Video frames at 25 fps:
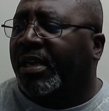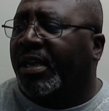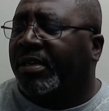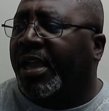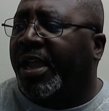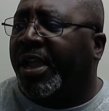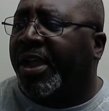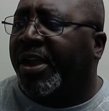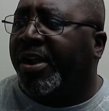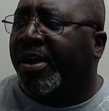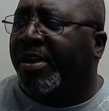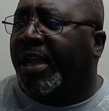
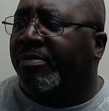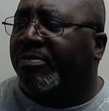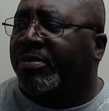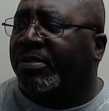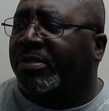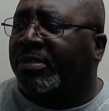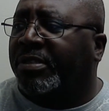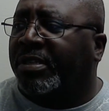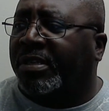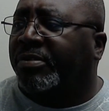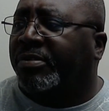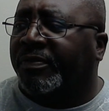Herod was
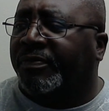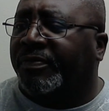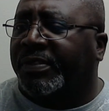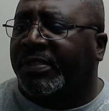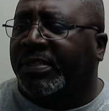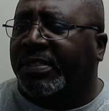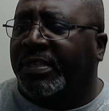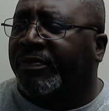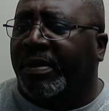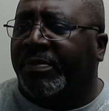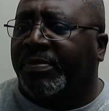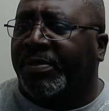looking for
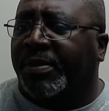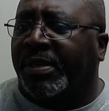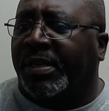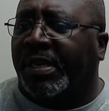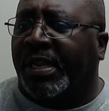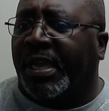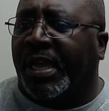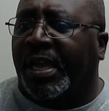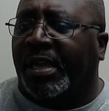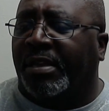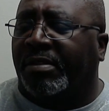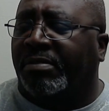something
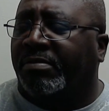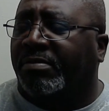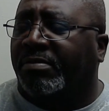that